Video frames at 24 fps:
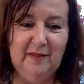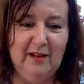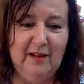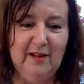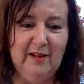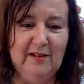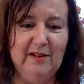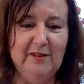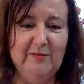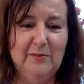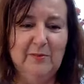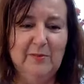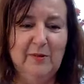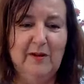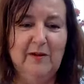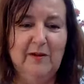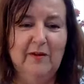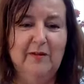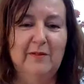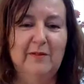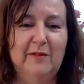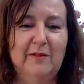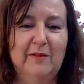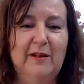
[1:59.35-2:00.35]
as
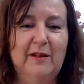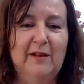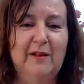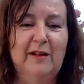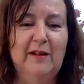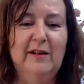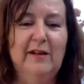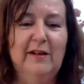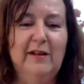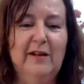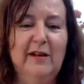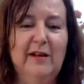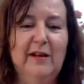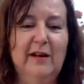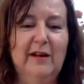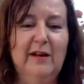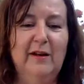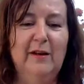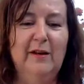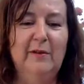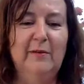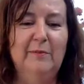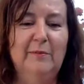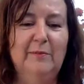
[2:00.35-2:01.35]
well.
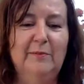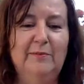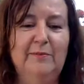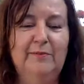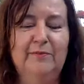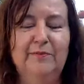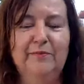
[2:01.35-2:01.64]
Yeah,